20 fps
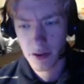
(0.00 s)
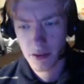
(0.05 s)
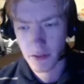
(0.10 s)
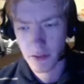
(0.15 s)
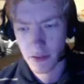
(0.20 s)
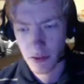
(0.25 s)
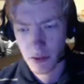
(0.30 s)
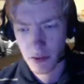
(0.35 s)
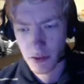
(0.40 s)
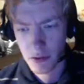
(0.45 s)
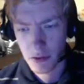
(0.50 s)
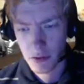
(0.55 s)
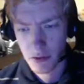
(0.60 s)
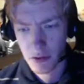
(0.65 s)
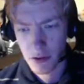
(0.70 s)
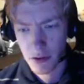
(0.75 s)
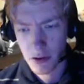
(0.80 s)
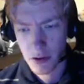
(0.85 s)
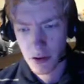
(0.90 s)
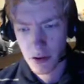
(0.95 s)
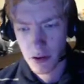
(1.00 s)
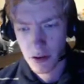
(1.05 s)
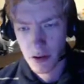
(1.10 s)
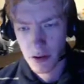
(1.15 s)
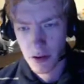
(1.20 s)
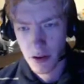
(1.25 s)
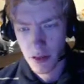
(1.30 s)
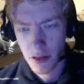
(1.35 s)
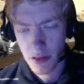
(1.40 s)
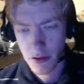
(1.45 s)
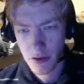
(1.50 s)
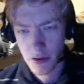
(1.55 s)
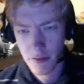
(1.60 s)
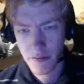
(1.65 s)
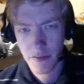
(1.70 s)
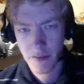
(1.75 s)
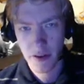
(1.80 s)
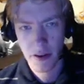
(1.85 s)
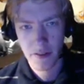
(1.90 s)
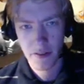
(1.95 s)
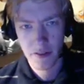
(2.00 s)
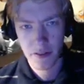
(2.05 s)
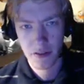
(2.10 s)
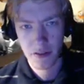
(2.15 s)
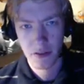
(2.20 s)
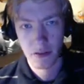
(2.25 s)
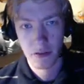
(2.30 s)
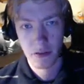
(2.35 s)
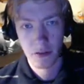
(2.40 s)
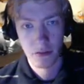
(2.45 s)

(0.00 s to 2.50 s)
2. 35 and 2.